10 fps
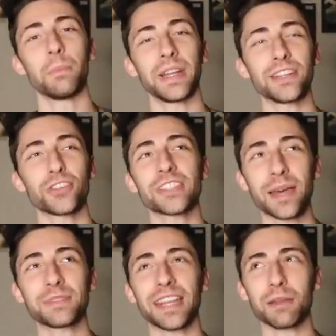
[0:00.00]
but I just
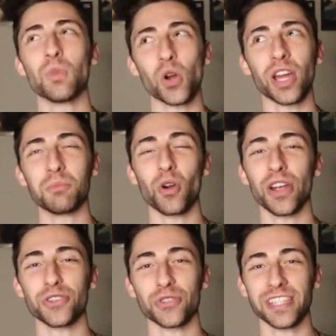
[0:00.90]
kept getting more and more
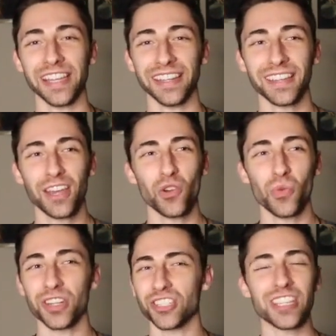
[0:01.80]
interested,
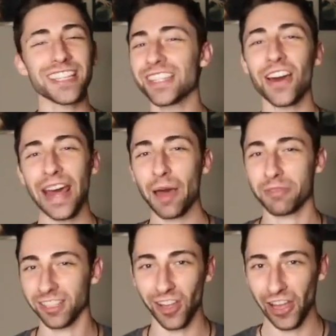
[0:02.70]
which does not
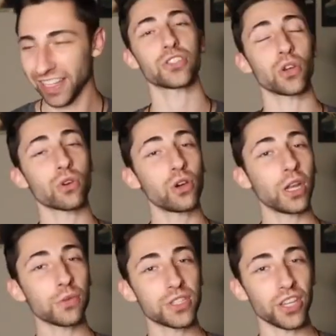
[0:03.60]
happen a lot. So
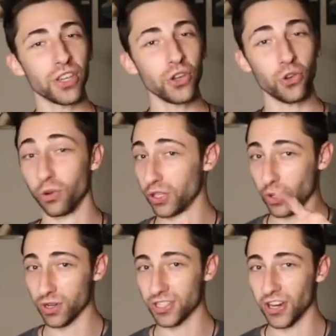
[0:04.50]
kudos to you,
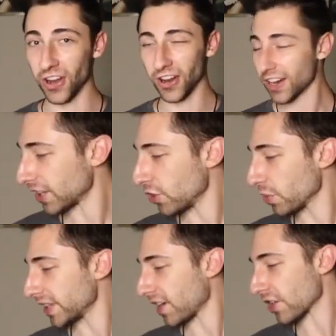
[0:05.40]
Your Star. You
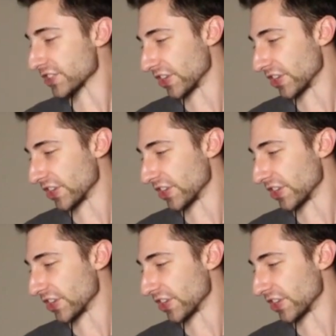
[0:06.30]
really are a